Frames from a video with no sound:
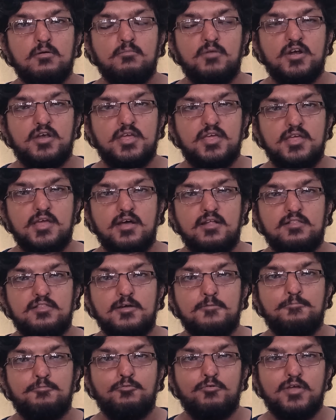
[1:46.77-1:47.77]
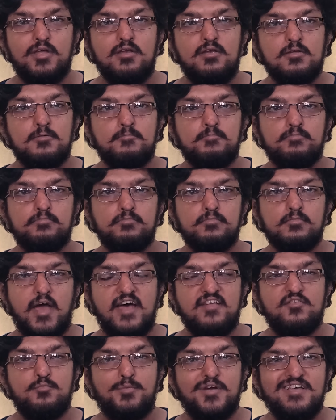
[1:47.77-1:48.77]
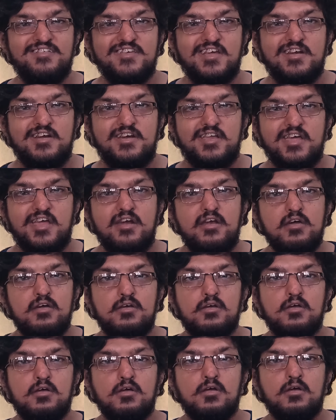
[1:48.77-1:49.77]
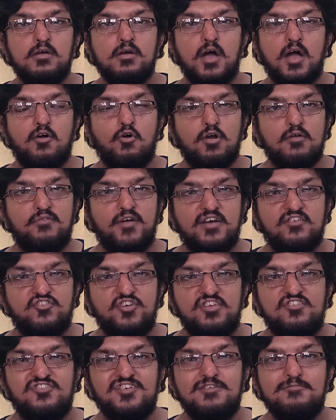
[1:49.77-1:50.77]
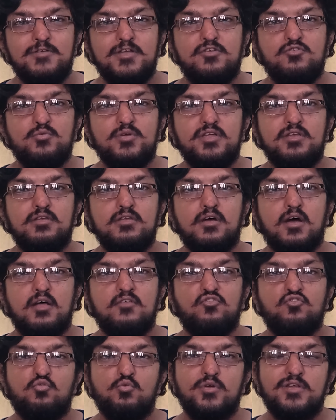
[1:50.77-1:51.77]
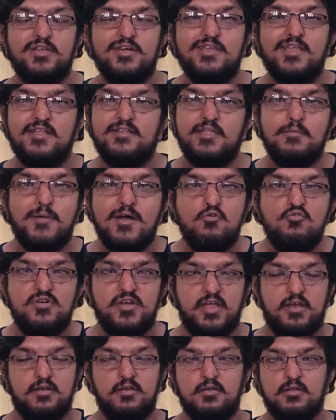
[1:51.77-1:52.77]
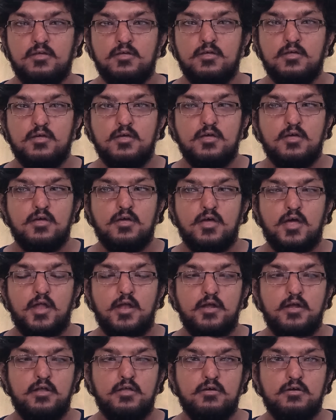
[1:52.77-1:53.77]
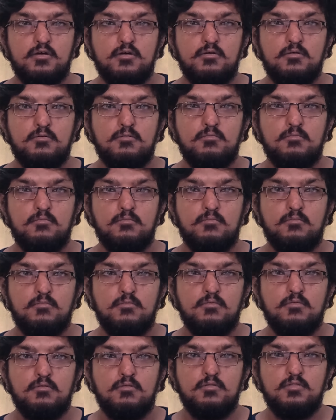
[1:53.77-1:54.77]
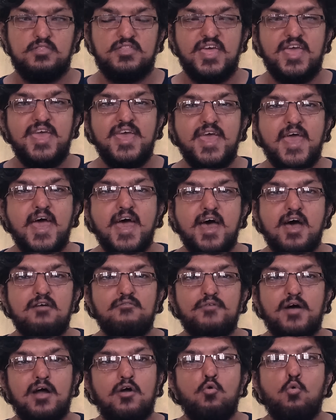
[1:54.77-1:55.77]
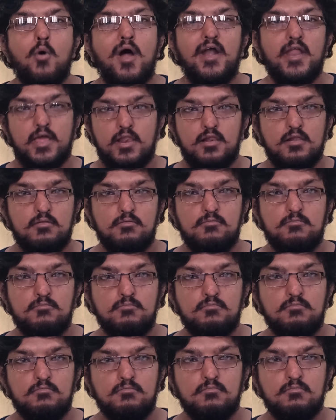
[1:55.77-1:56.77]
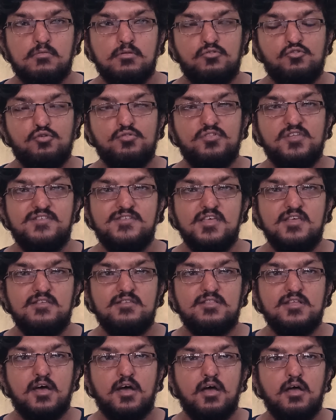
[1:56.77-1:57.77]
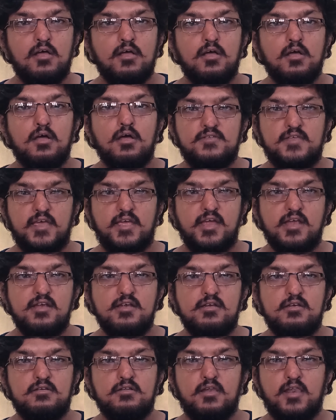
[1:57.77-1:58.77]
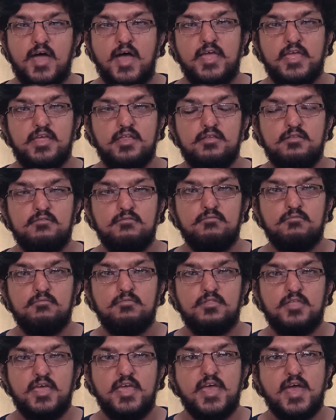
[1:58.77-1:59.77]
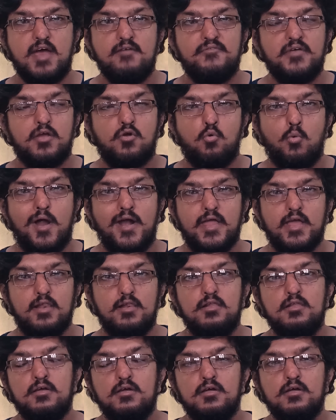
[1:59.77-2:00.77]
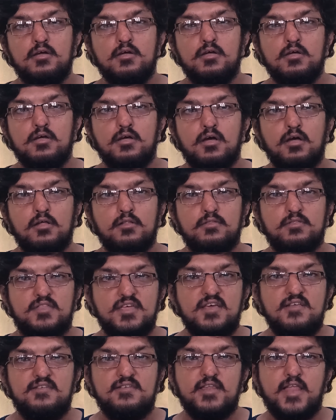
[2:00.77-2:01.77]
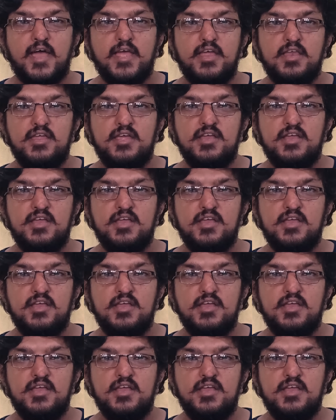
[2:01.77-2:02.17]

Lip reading: but here the poet has presented a conversation between a squirrel and the mountain, and they have a quarrel. So this is the second line. They have a quarrel. This line